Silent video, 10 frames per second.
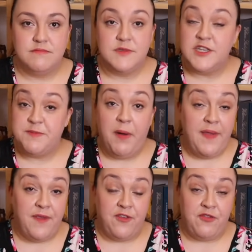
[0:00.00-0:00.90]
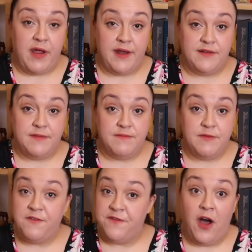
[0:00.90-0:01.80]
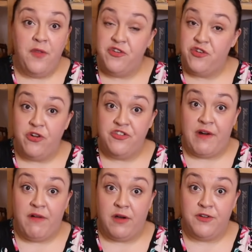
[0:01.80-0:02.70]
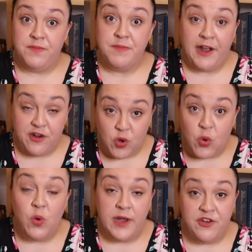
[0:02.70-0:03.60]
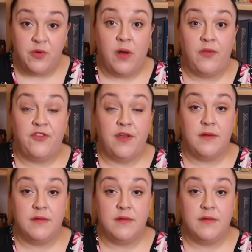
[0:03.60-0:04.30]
Despite this threat, Father John Gerard had a calling to answer.